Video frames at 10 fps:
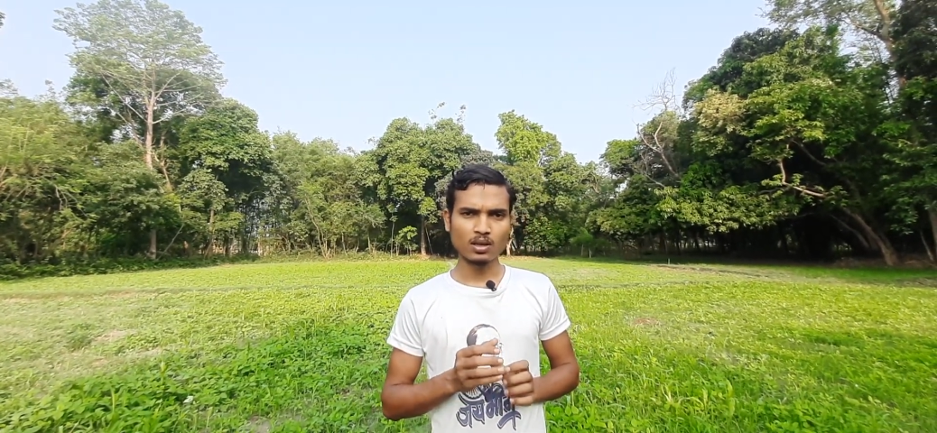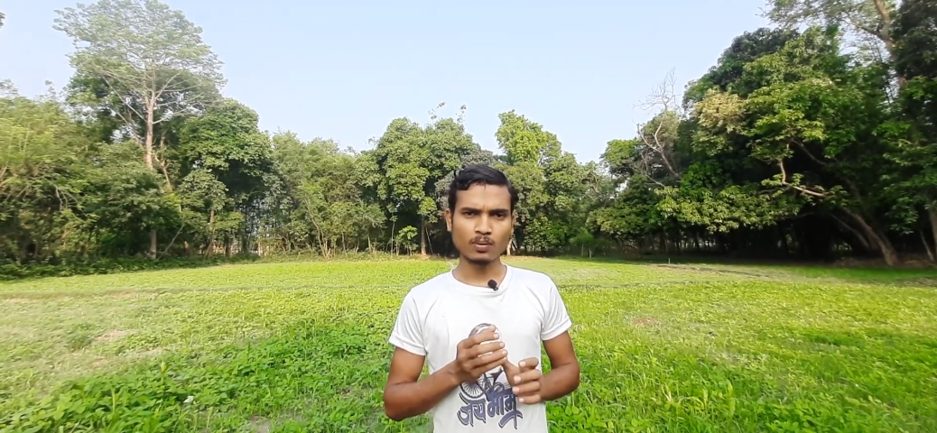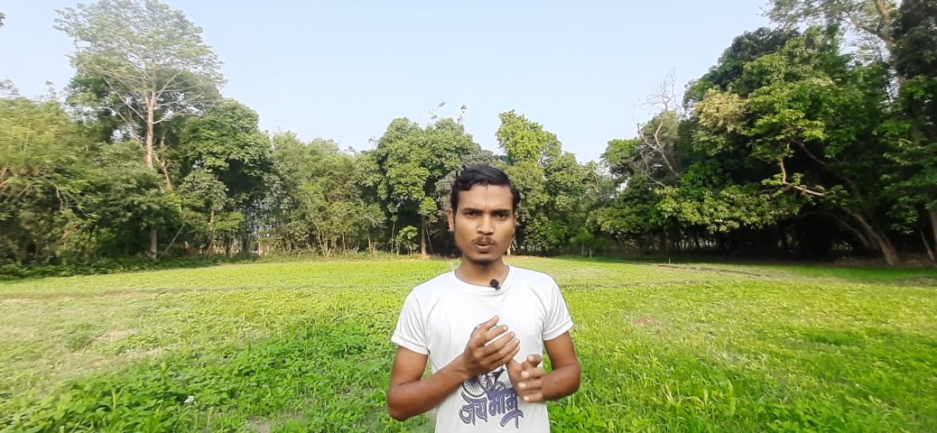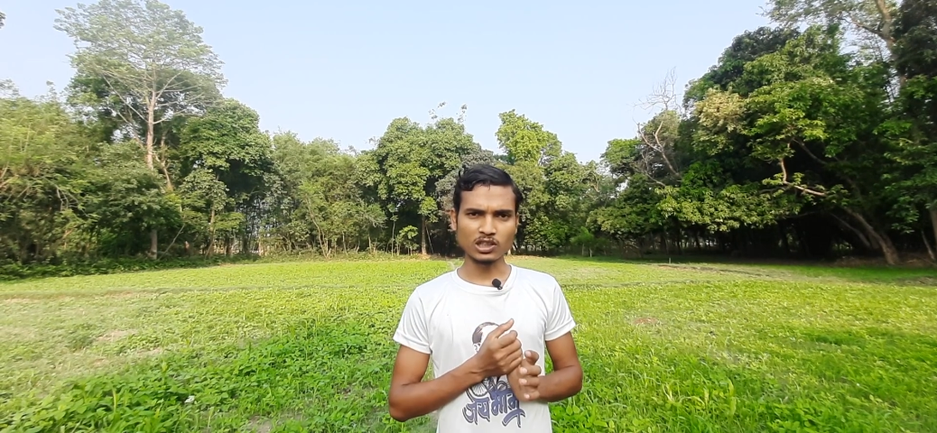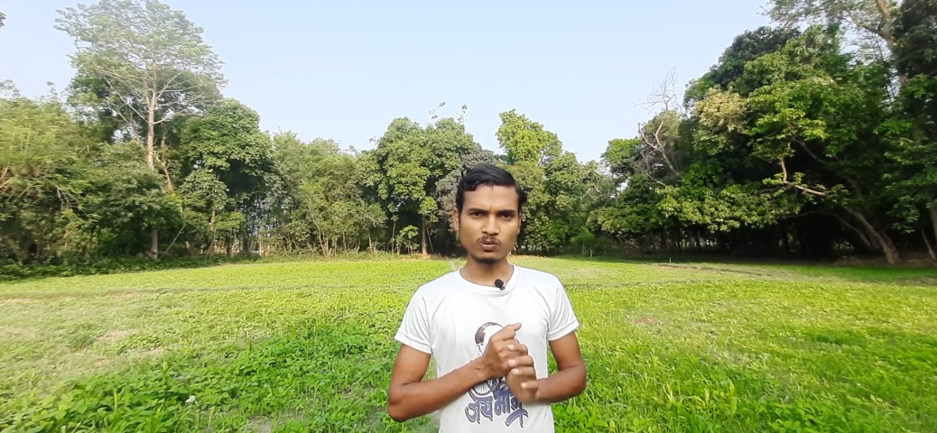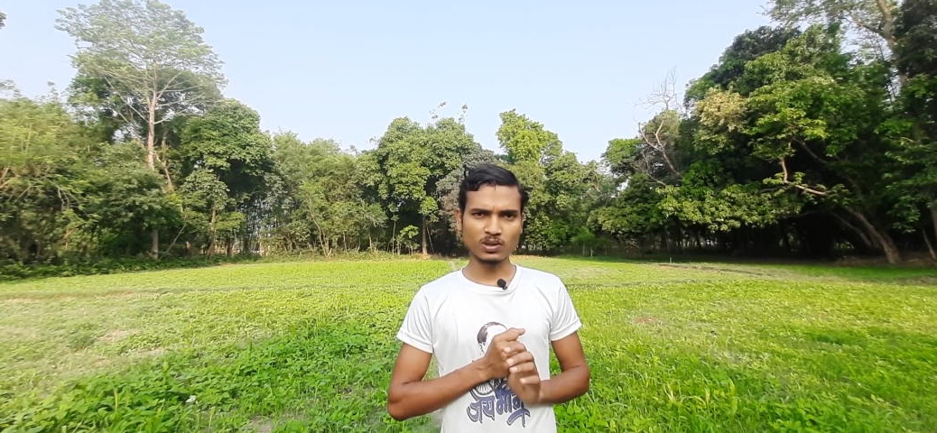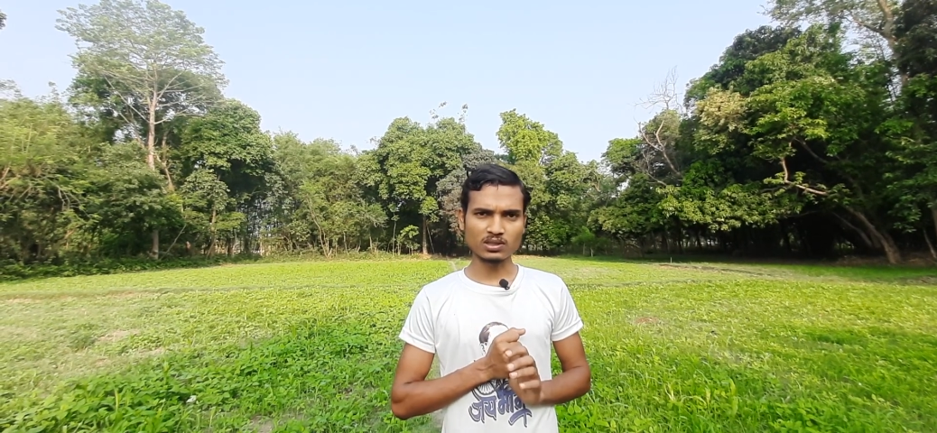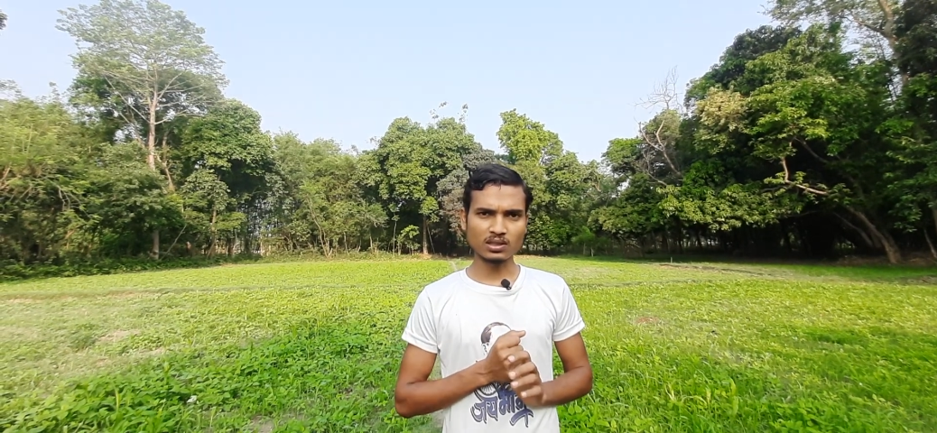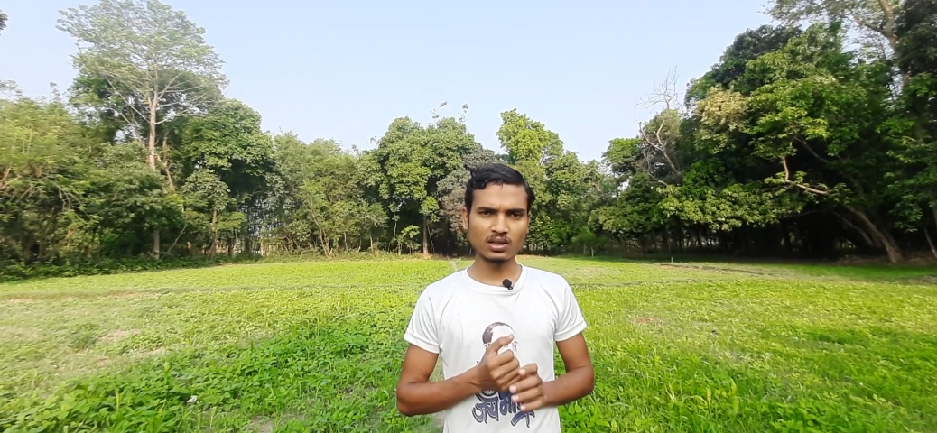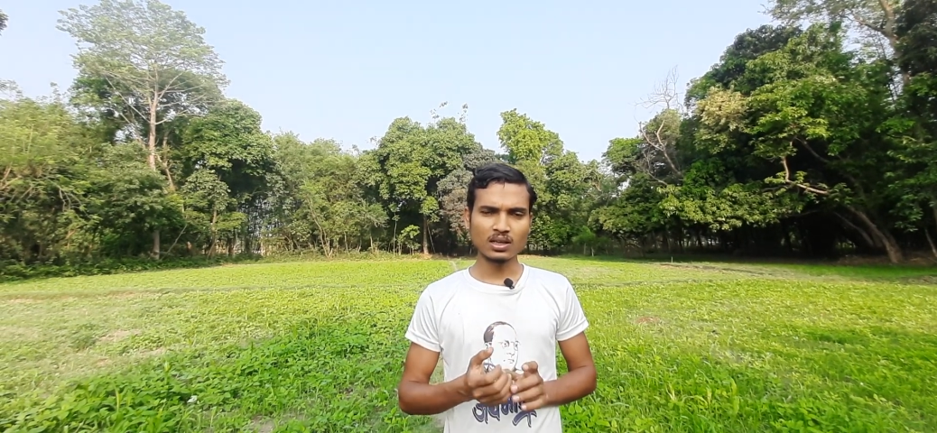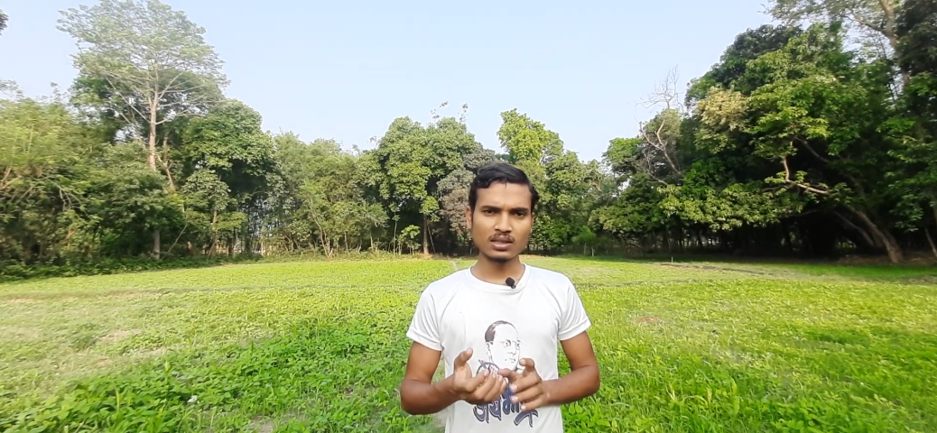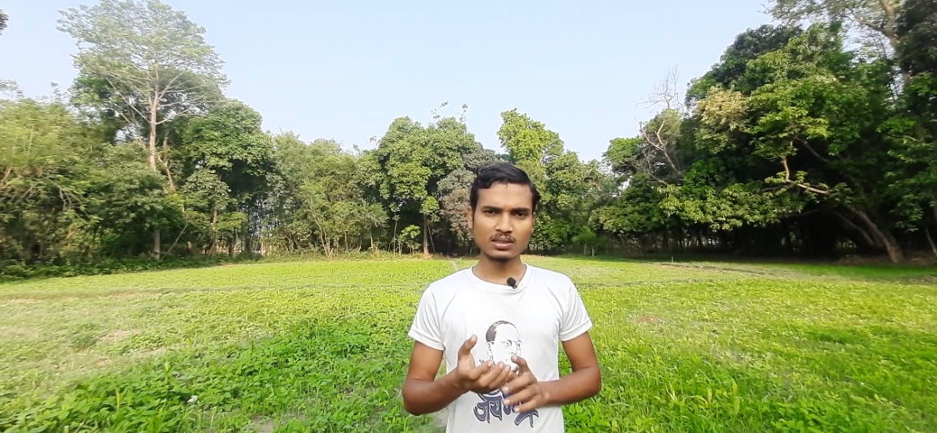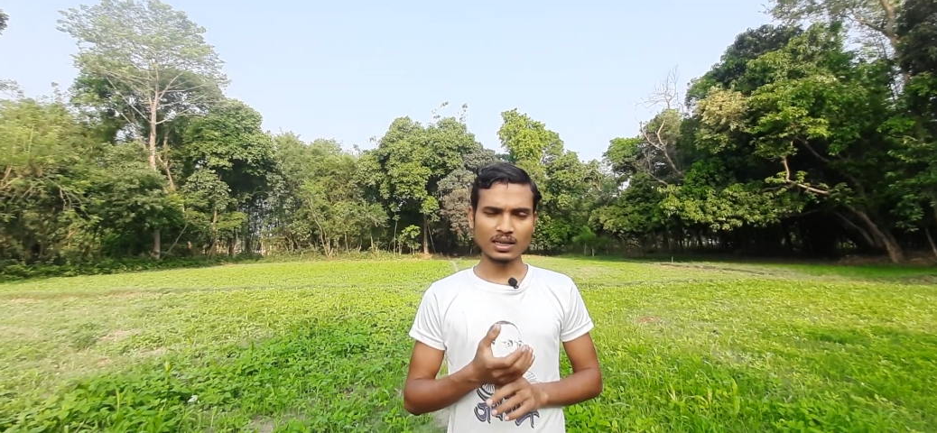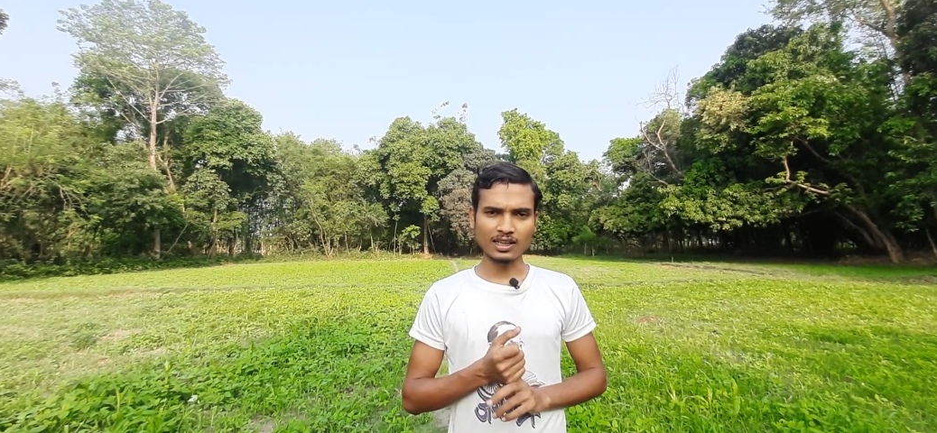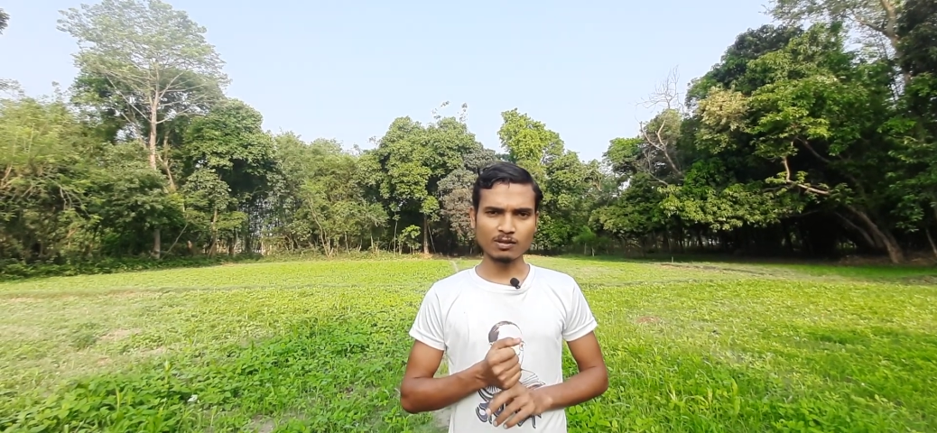first person,
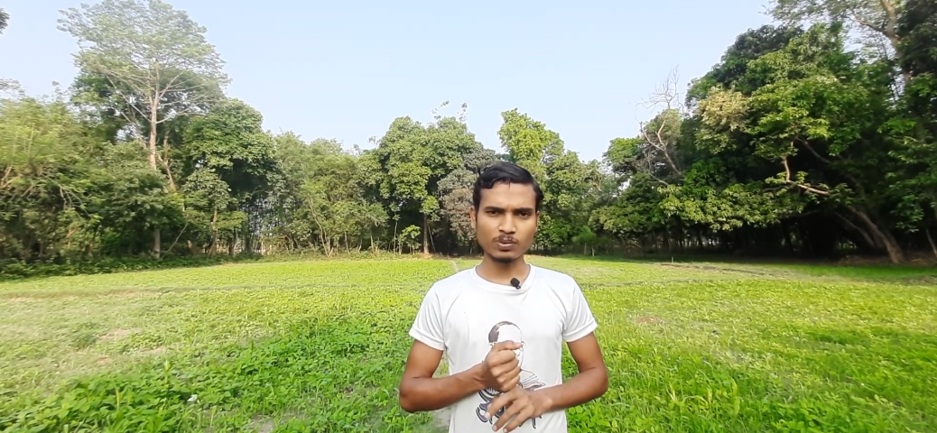second